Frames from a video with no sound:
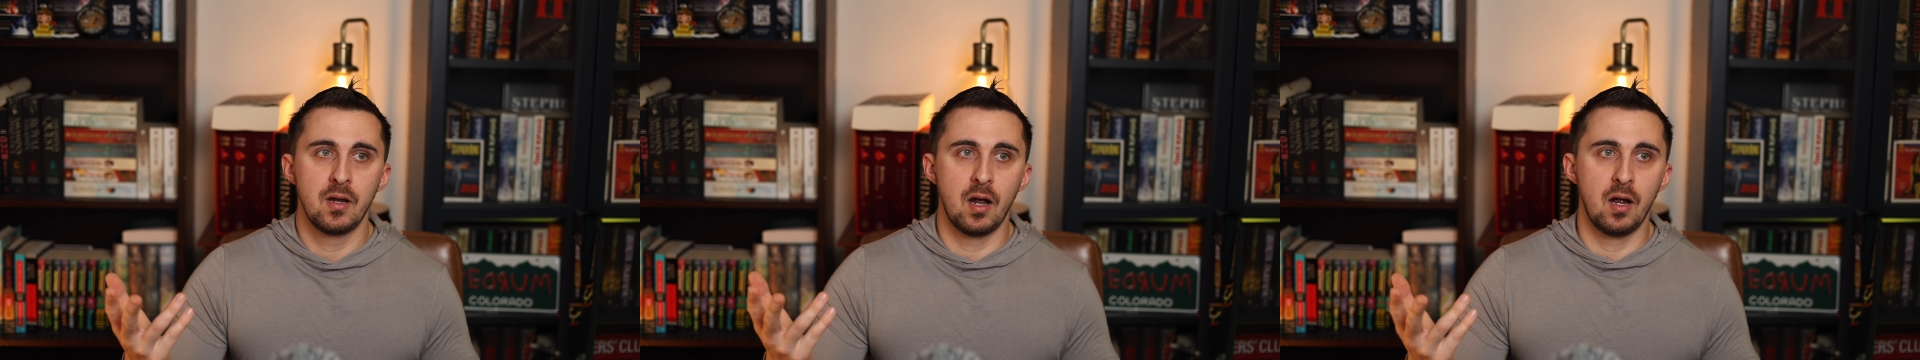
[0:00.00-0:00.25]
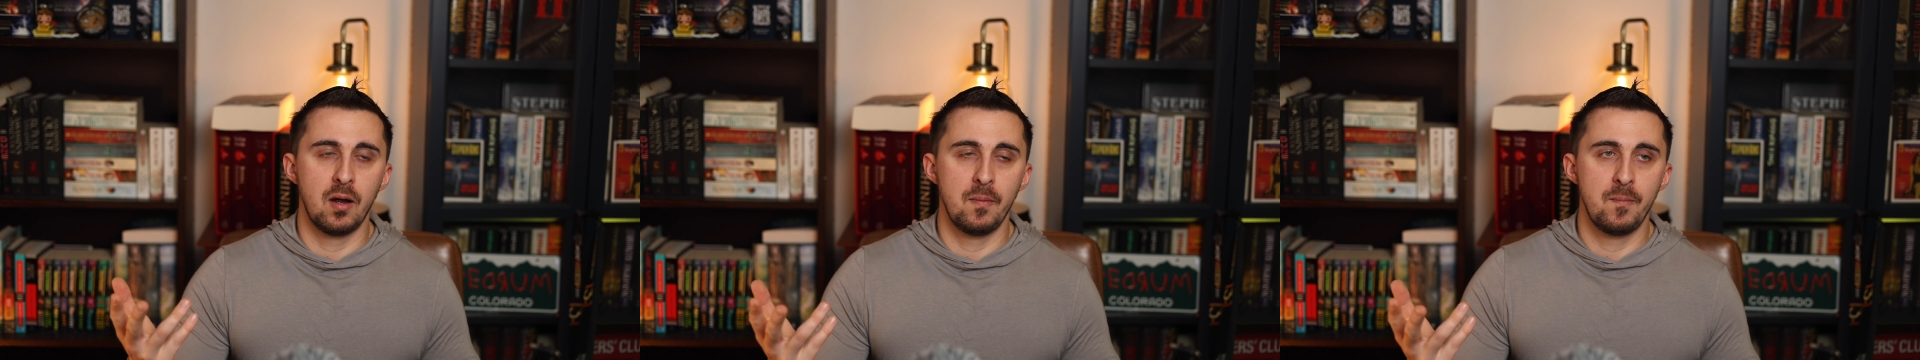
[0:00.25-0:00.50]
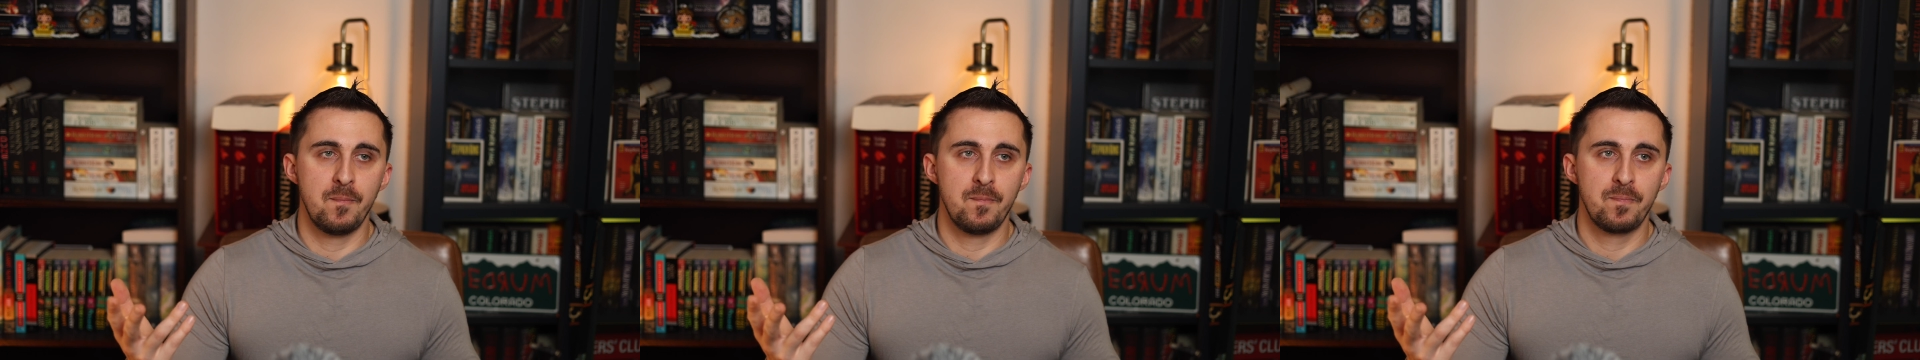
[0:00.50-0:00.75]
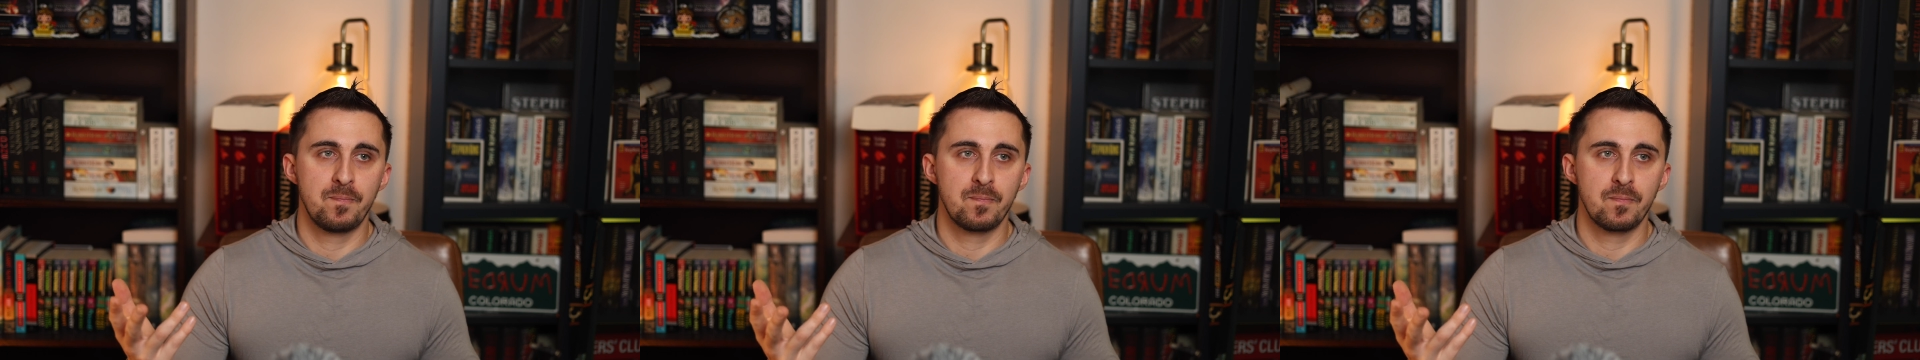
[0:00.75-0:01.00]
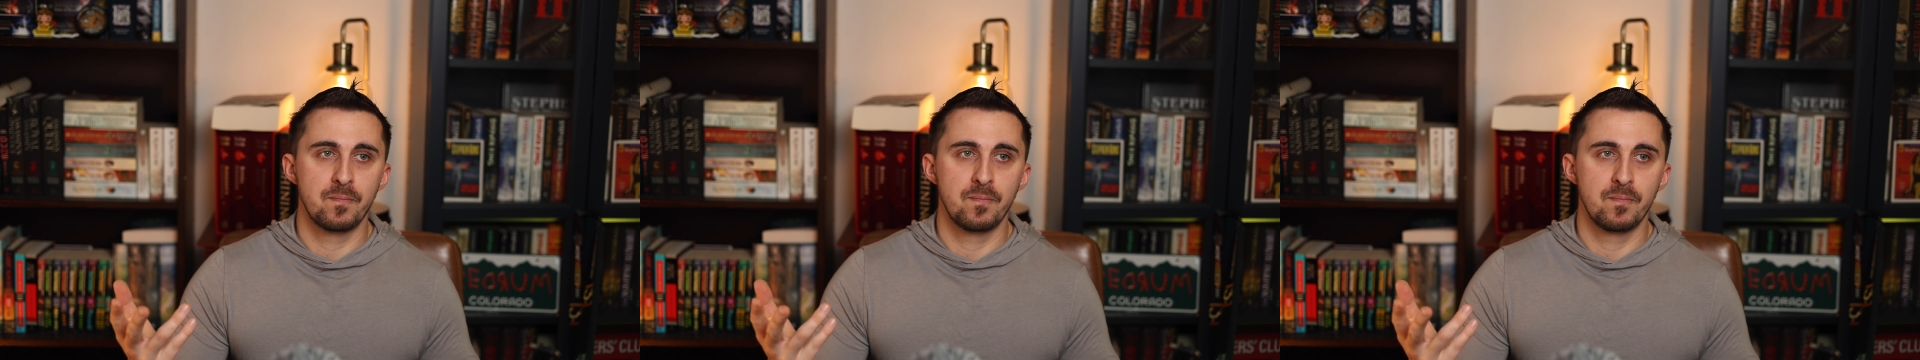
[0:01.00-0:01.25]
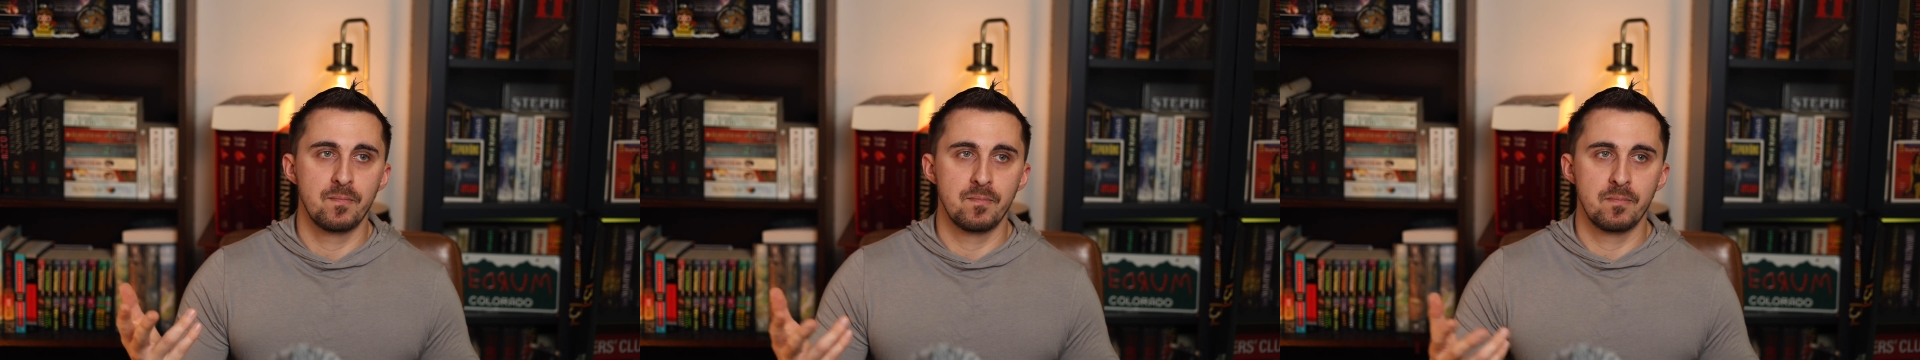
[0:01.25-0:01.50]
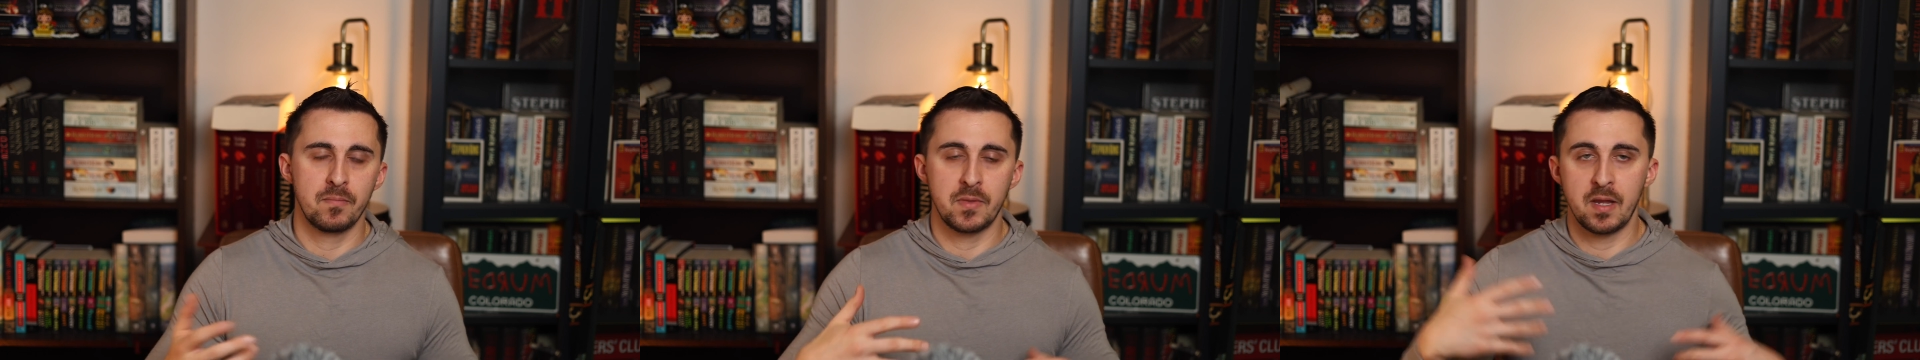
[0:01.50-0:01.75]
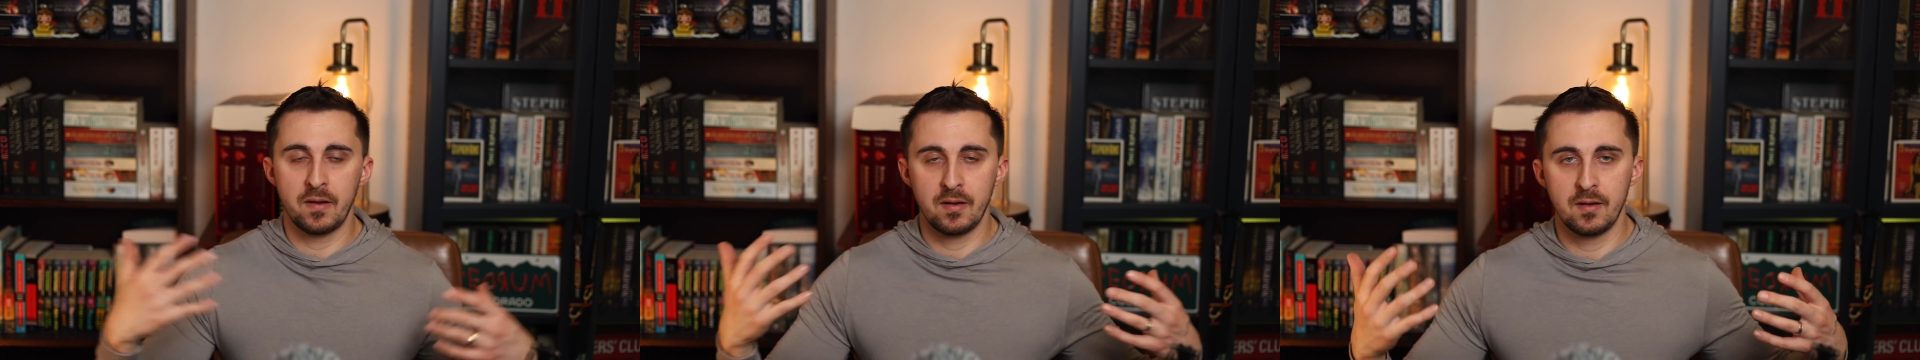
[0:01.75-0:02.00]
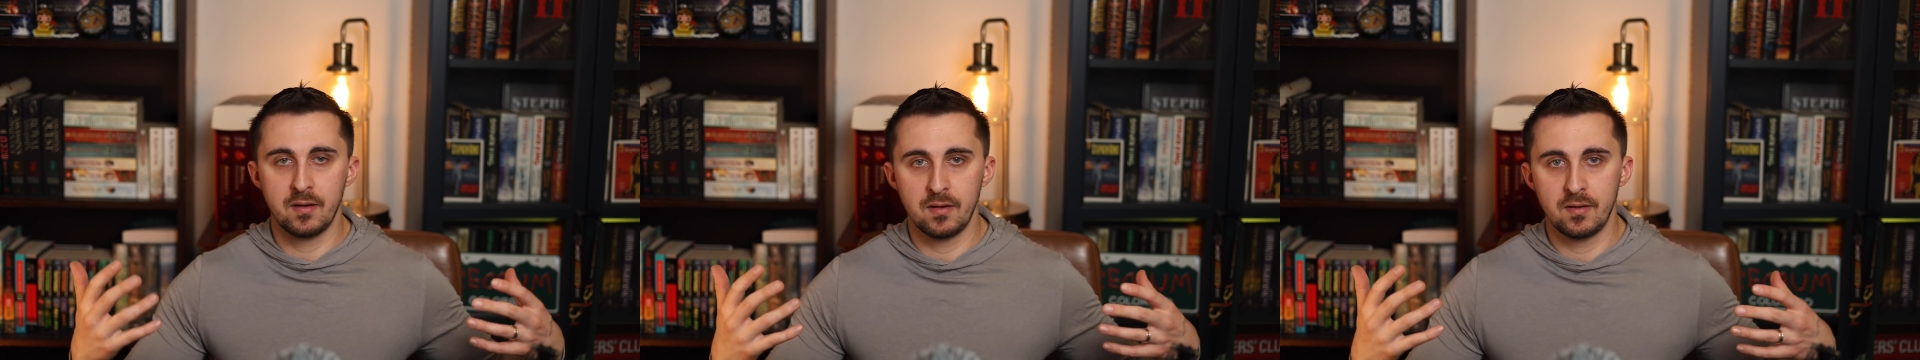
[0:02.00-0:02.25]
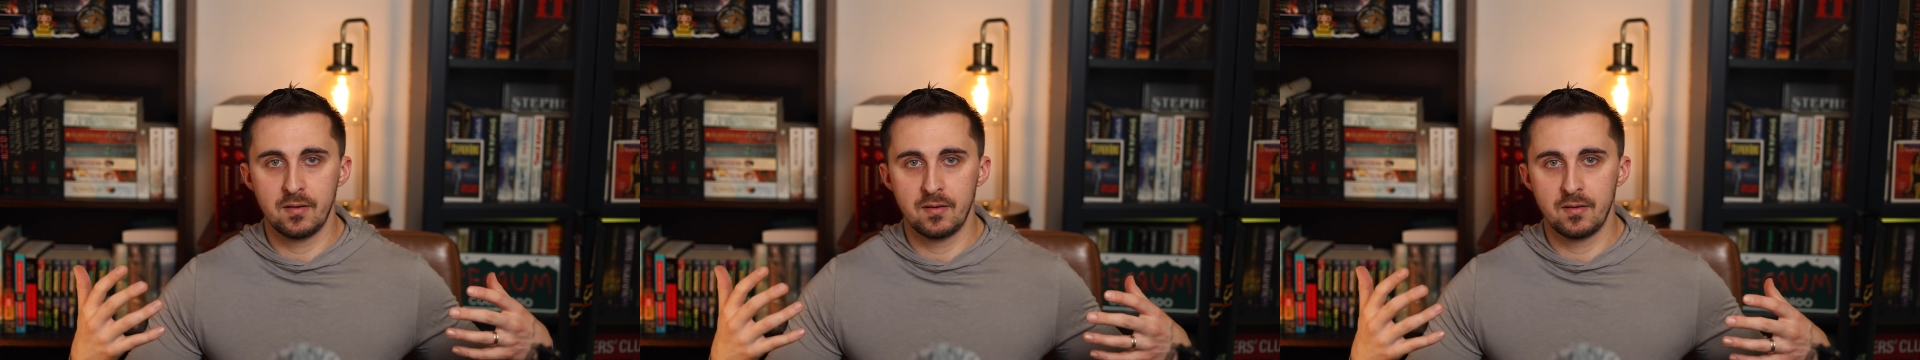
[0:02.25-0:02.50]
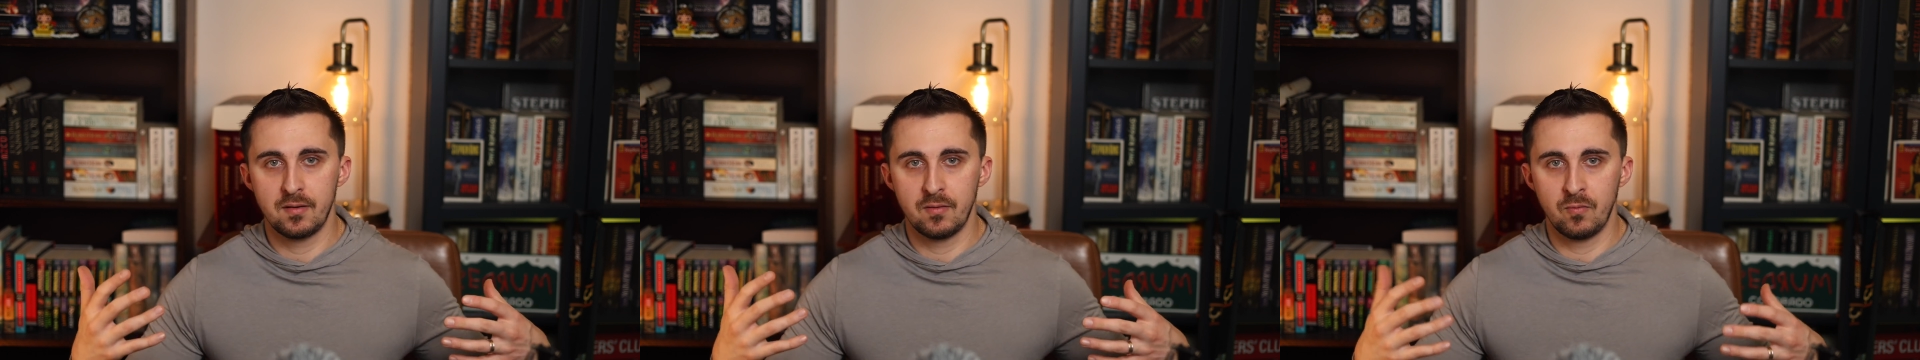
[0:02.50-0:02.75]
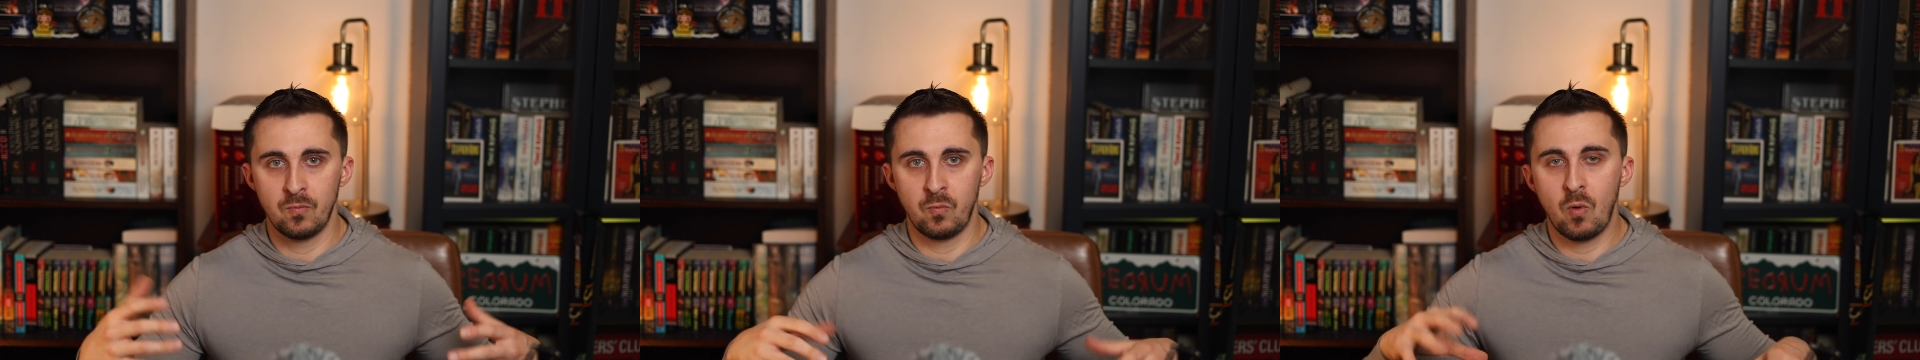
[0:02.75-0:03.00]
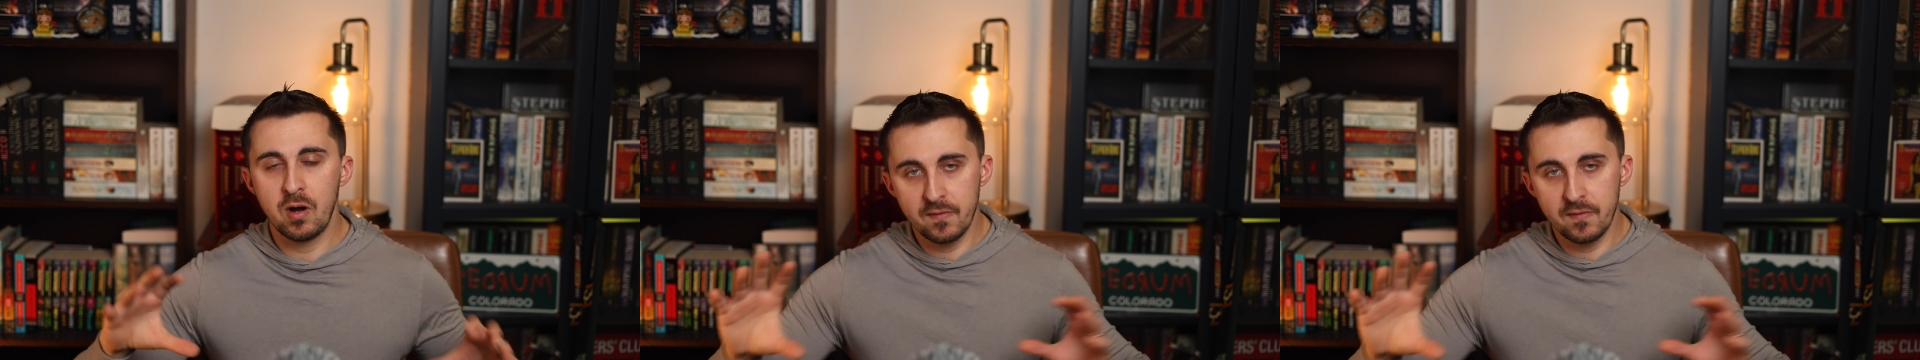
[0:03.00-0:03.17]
one